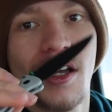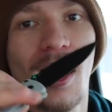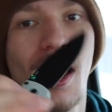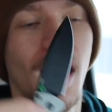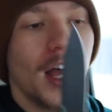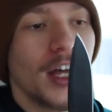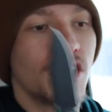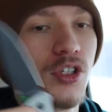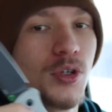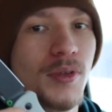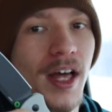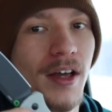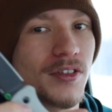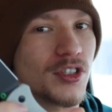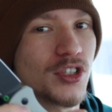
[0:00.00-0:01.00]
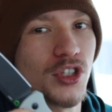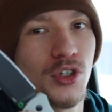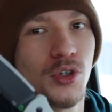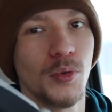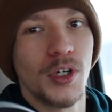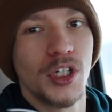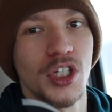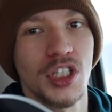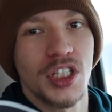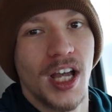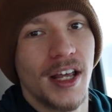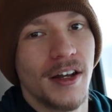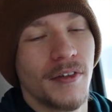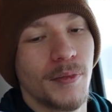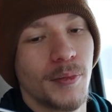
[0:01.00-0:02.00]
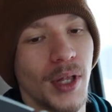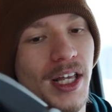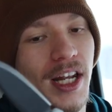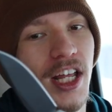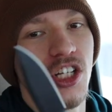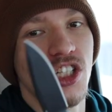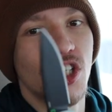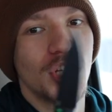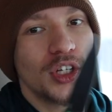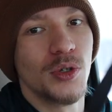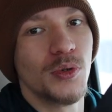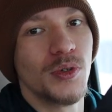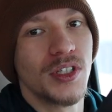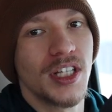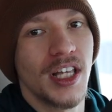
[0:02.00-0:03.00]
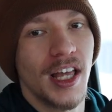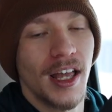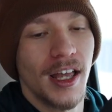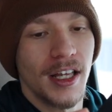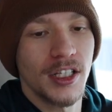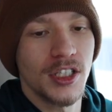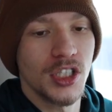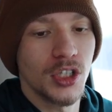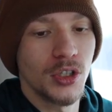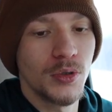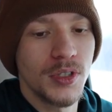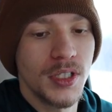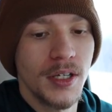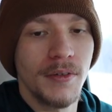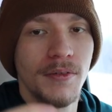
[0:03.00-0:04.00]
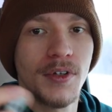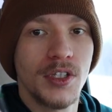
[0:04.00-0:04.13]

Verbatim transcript: uh, 2002, which is kind of Blade HQ's exclusive.